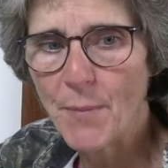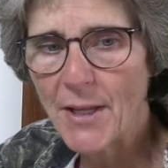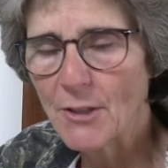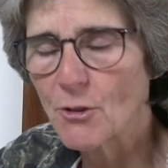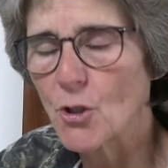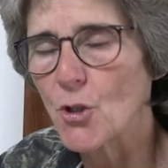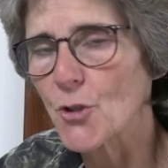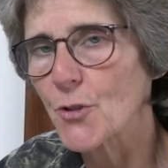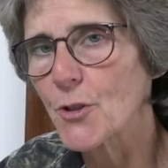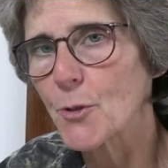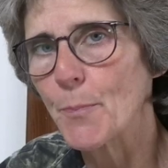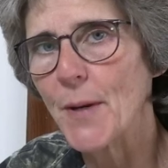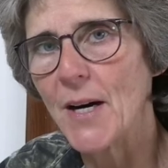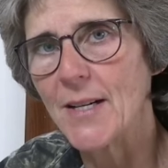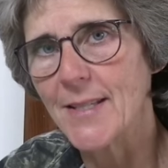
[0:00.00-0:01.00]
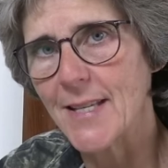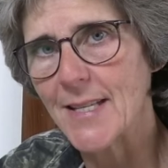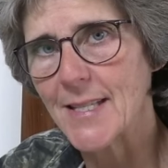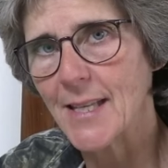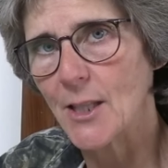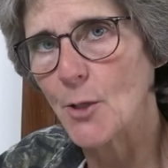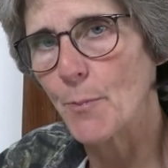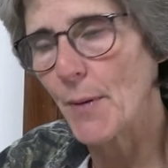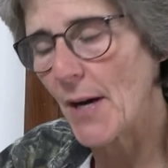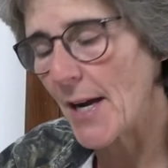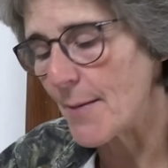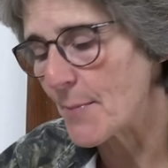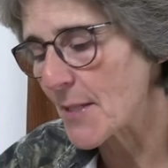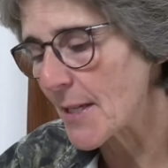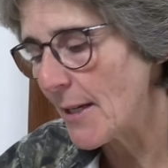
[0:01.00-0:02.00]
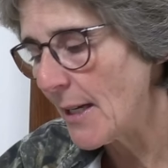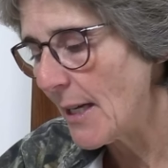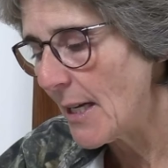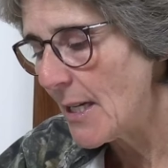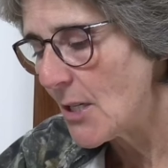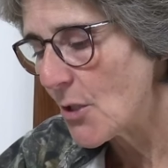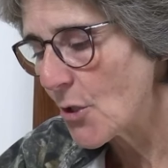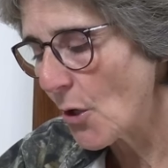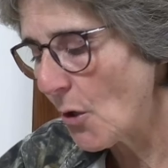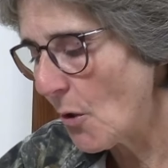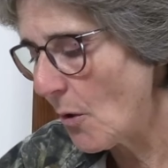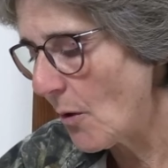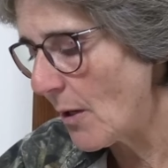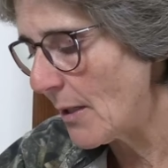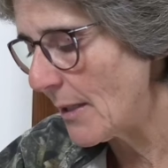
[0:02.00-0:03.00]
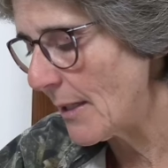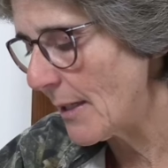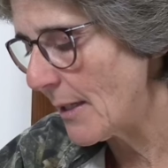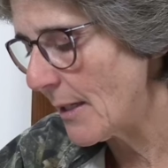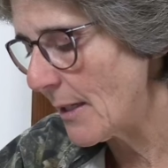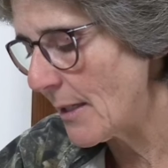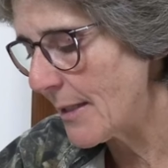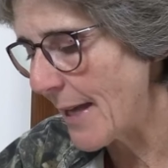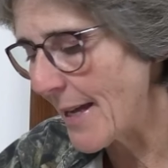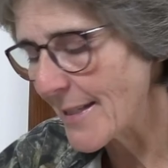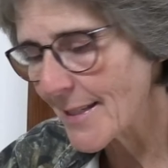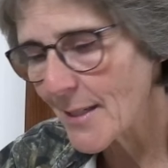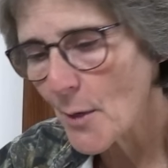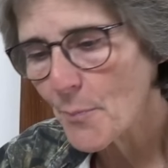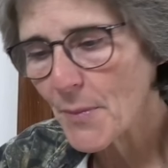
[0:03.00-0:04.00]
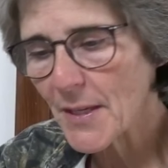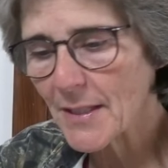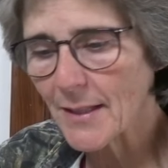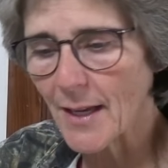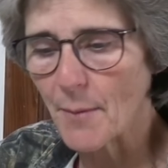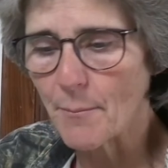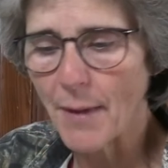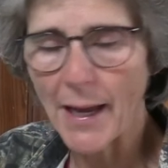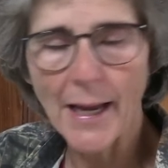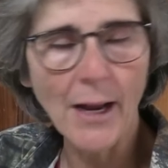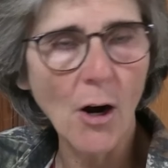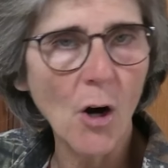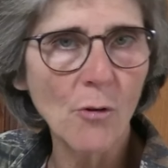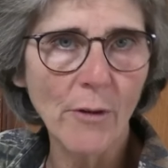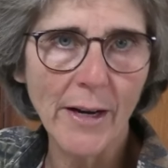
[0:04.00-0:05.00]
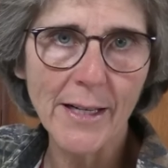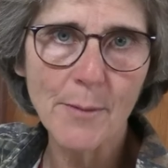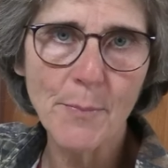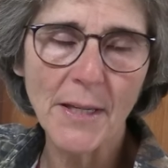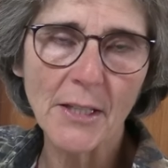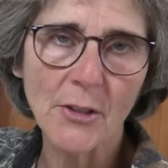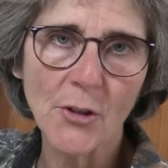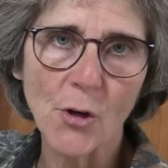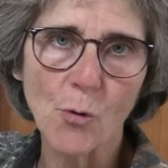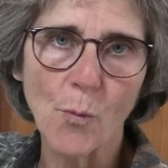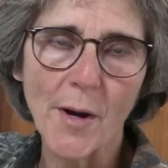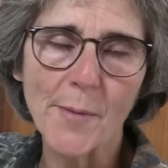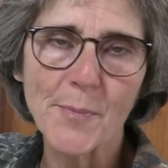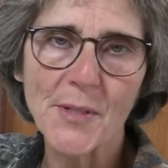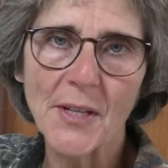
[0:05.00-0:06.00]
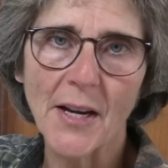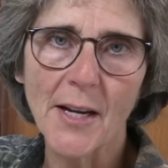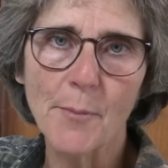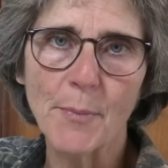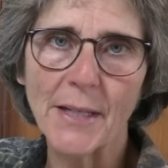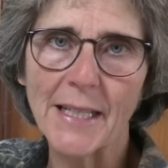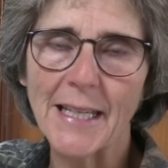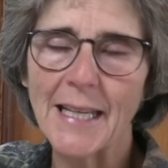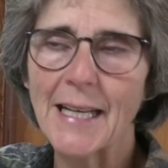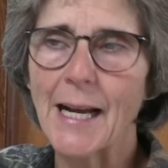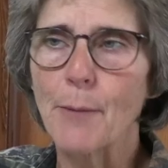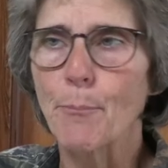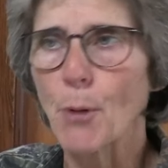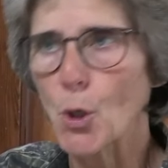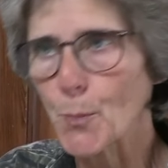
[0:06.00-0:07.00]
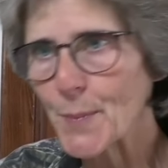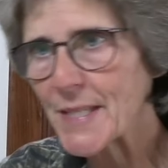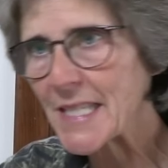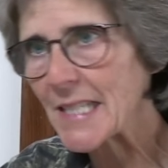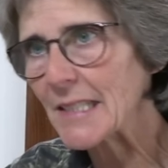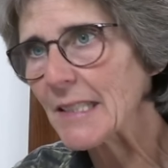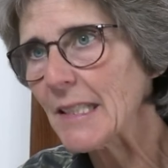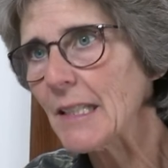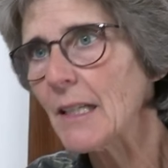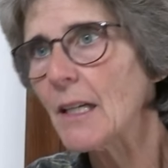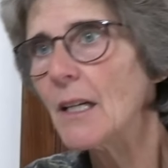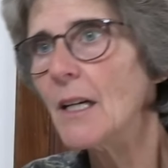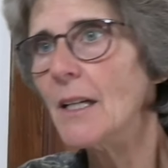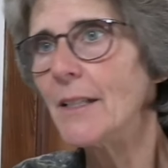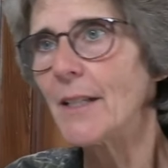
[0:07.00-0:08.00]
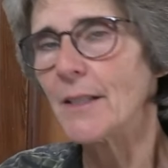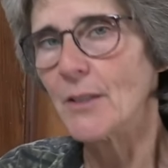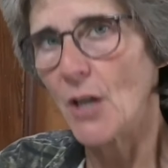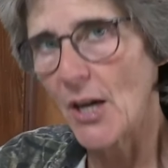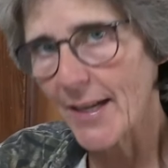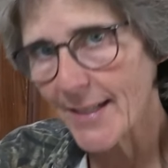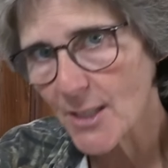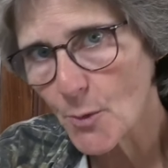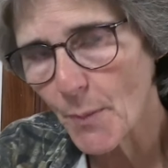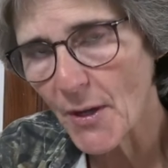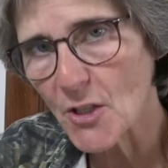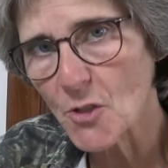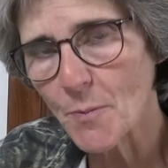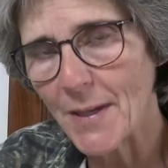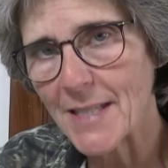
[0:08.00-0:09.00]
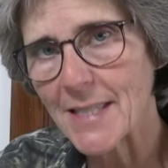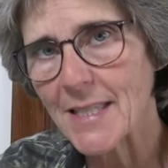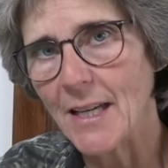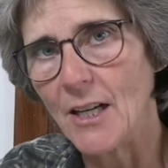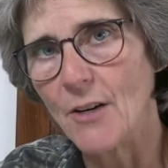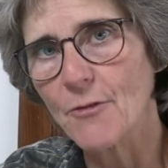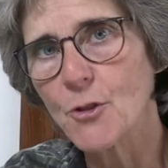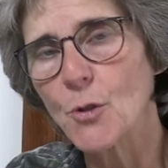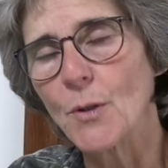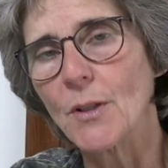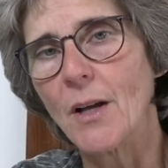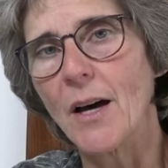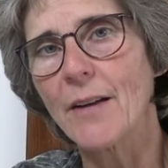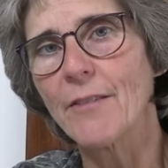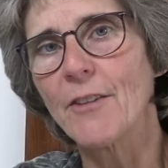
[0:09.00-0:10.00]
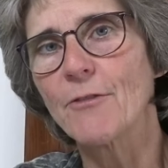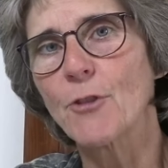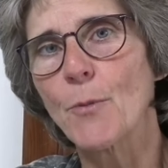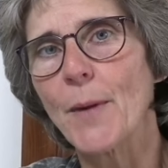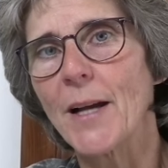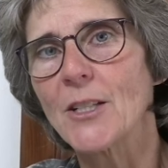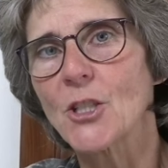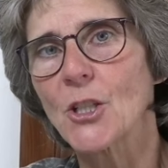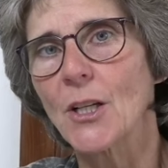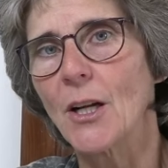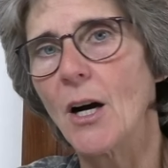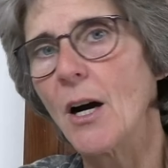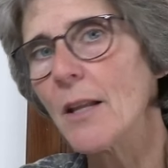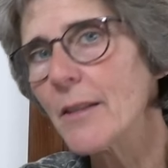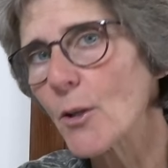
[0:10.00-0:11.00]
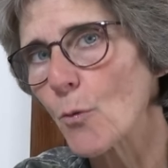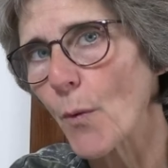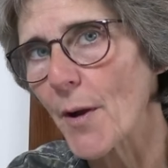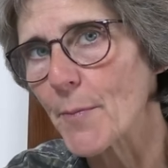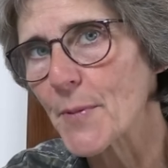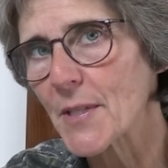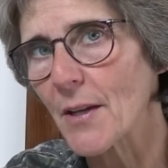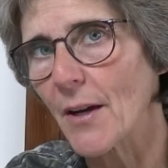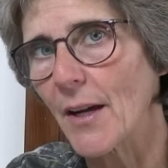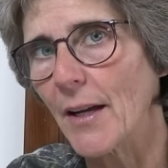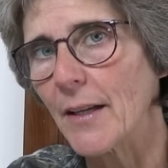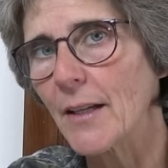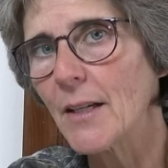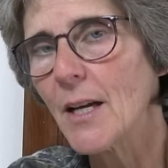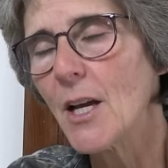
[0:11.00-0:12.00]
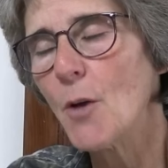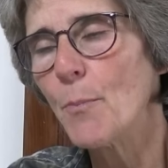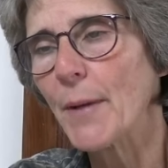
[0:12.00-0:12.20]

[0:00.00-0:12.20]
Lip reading: mineral deposits in the pipes? So that's something that may already be on their website, but again, I purposely did not expose myself to a lot of information on their website